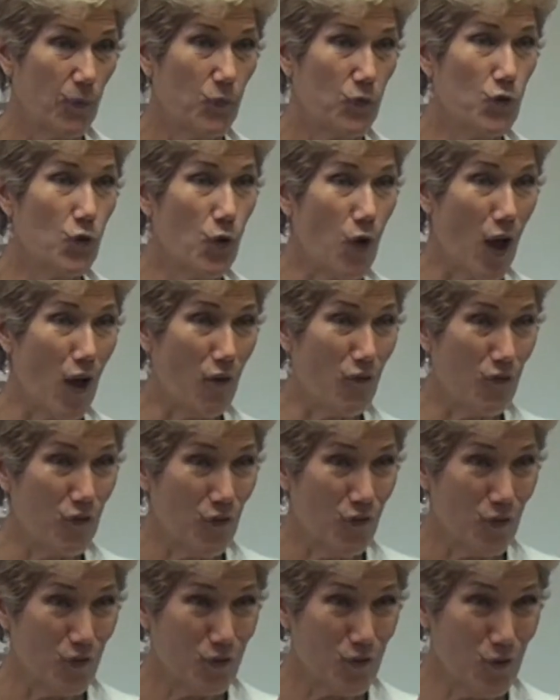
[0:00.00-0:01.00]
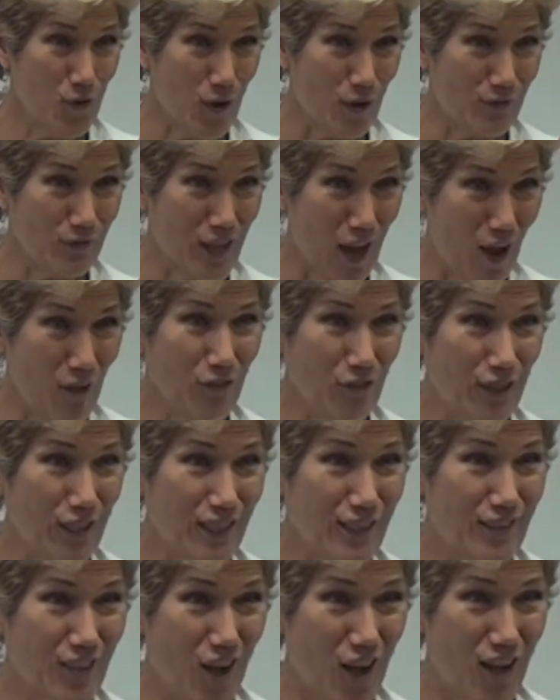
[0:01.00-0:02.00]
You have
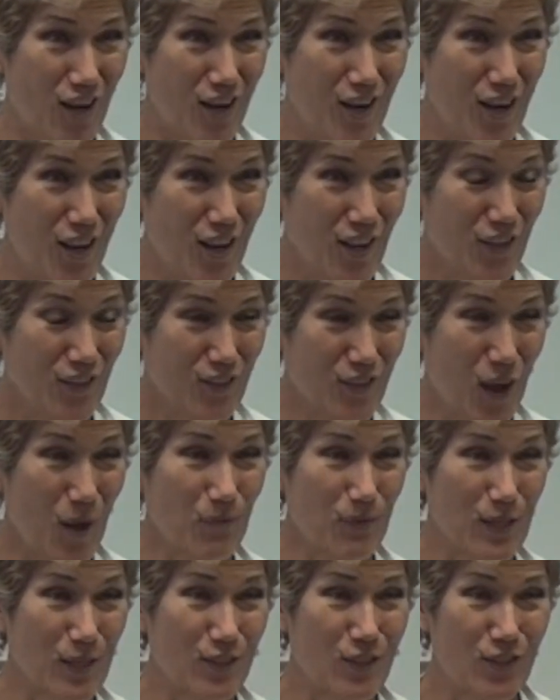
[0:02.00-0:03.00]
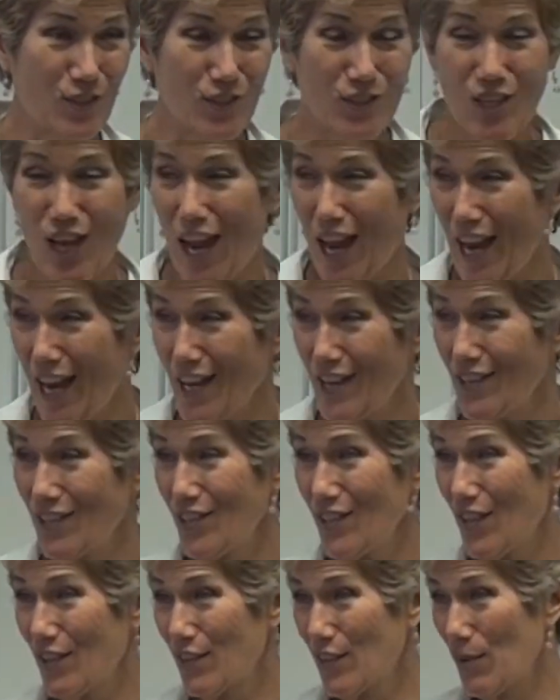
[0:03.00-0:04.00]
definitely done something to
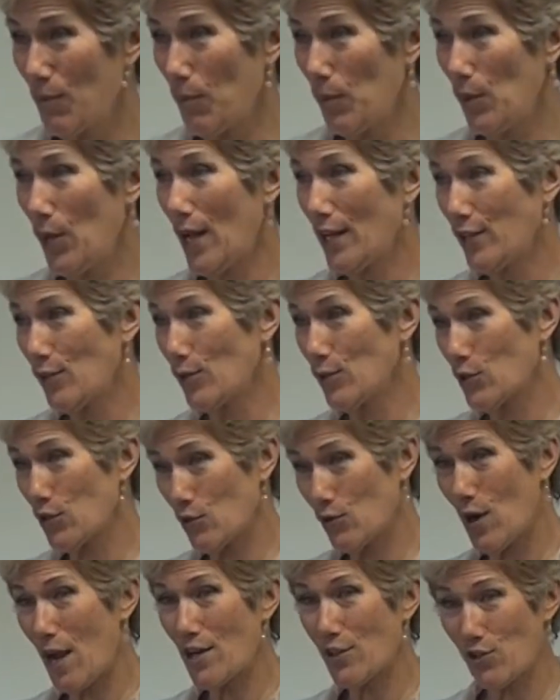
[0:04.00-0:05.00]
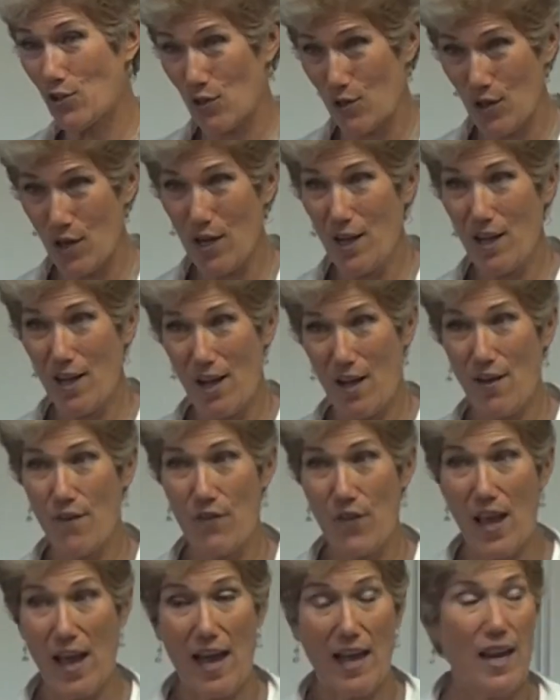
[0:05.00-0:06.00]
change the molecular structure
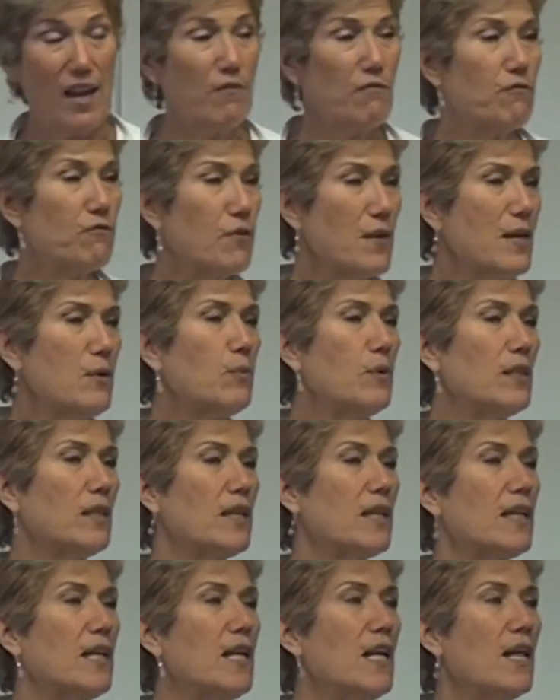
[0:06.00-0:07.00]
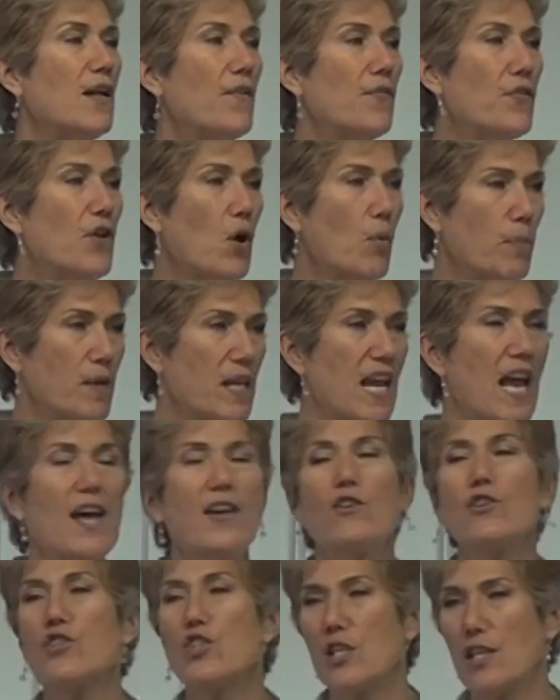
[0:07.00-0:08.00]
of that. And frequently, there'll be
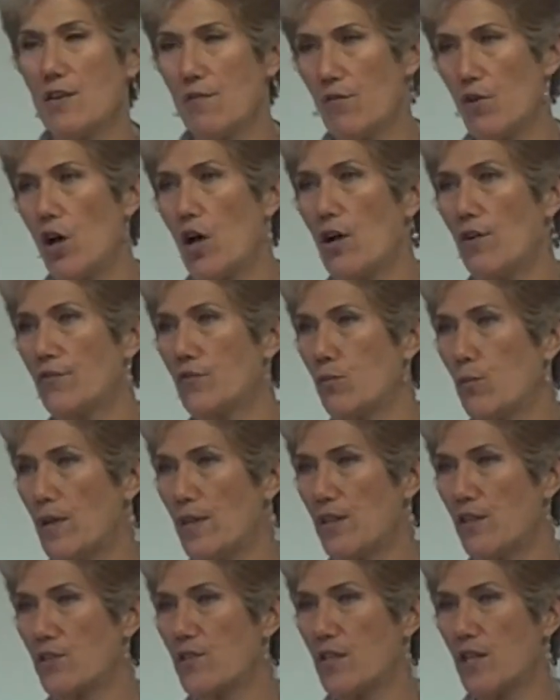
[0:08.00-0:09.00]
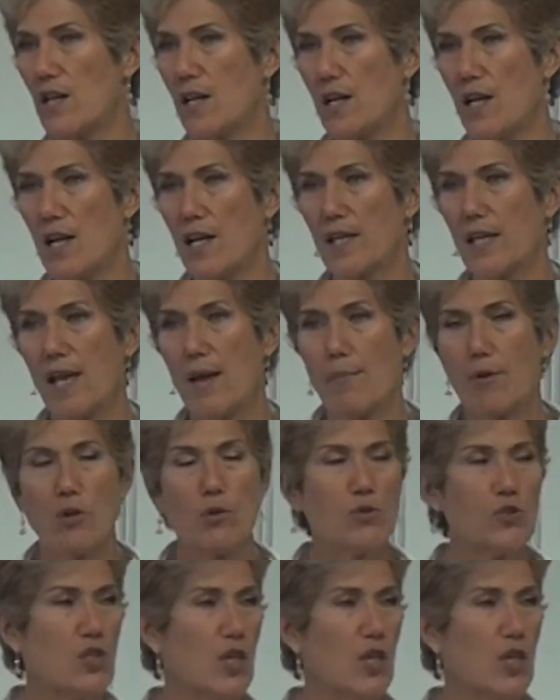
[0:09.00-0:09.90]
energy involved when there's a chemical